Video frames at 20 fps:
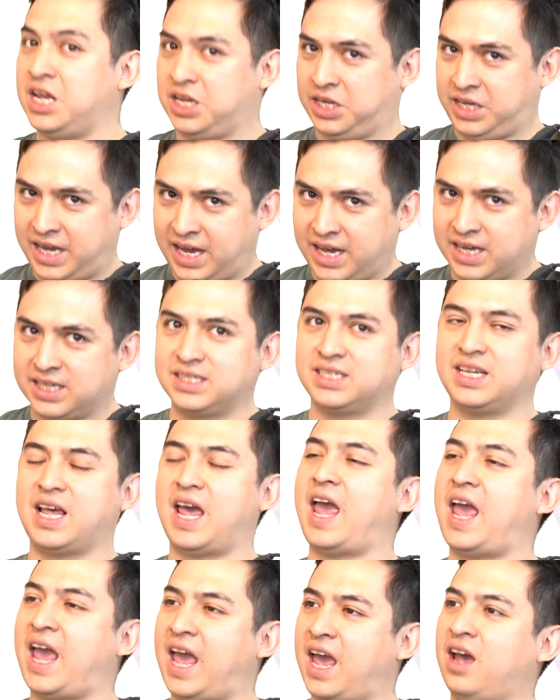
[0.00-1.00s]

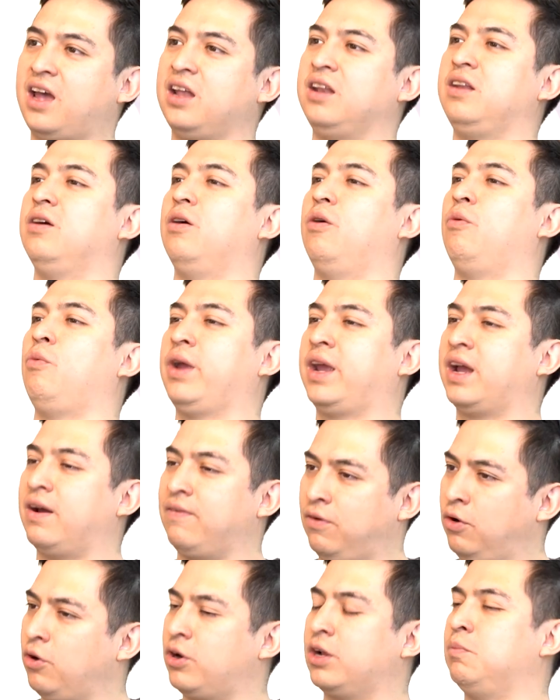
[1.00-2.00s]
Yes, and we
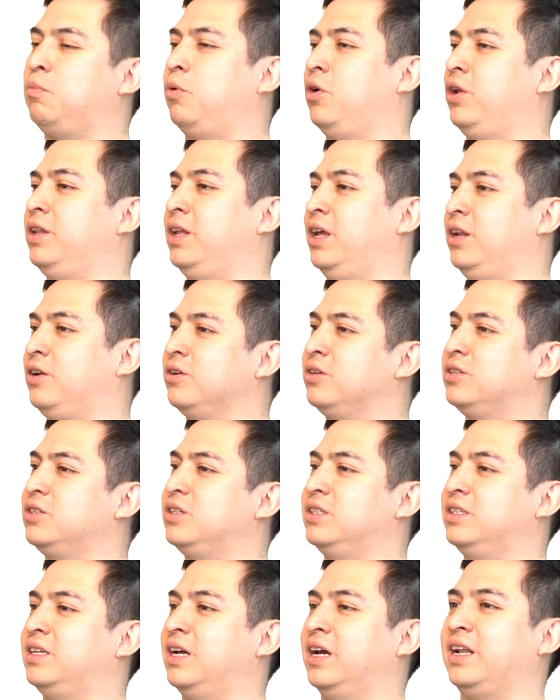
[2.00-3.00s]
have local
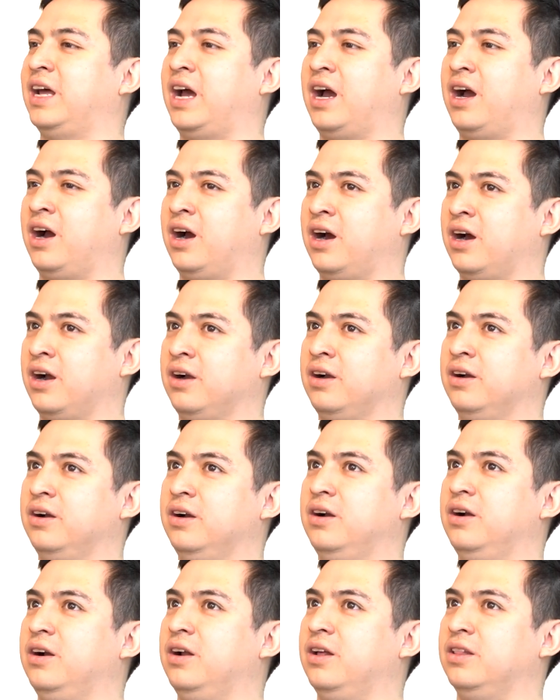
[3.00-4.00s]
pollinators that
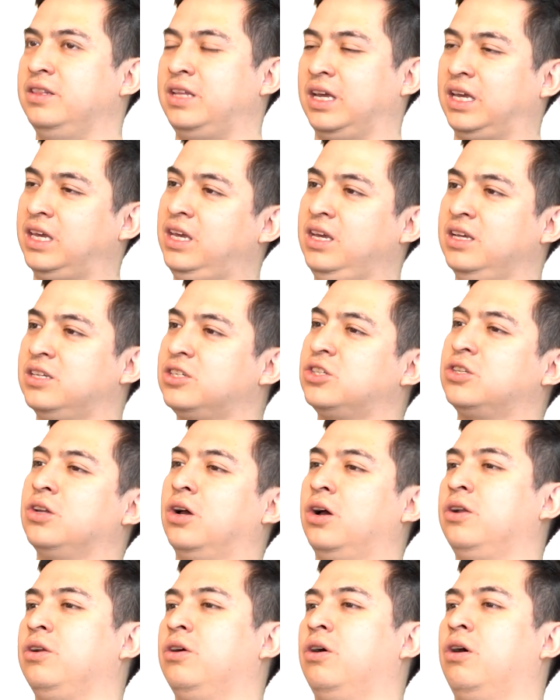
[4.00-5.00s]
are the
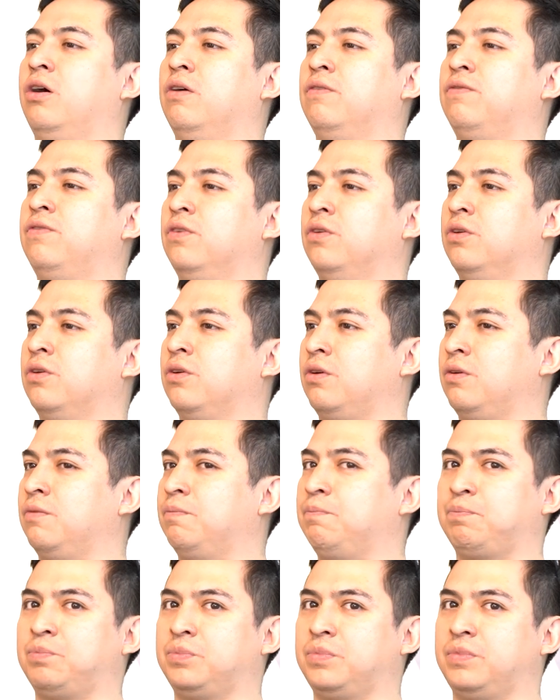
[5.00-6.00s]
keystone of
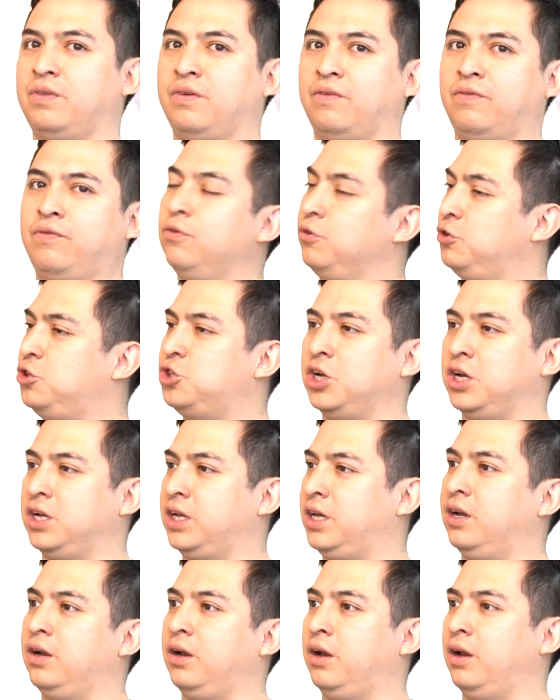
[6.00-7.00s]
our food
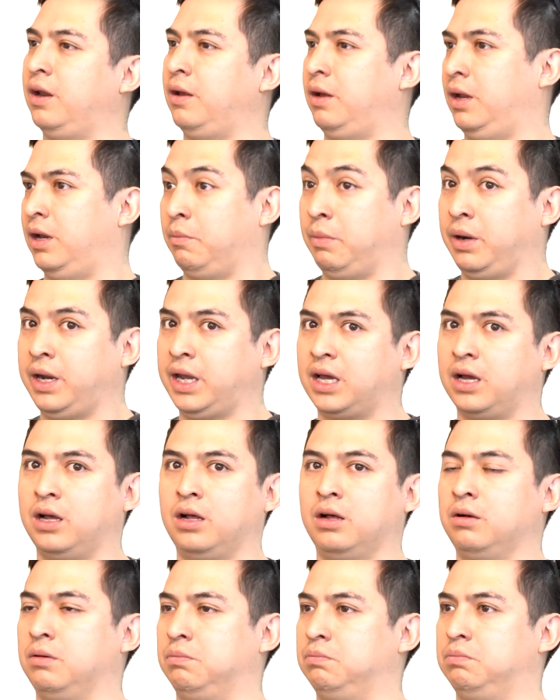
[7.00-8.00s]
chain here in
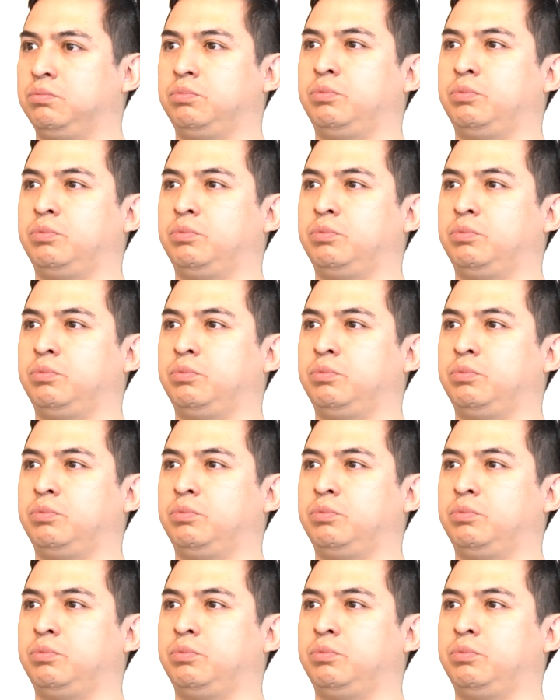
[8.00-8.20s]
America.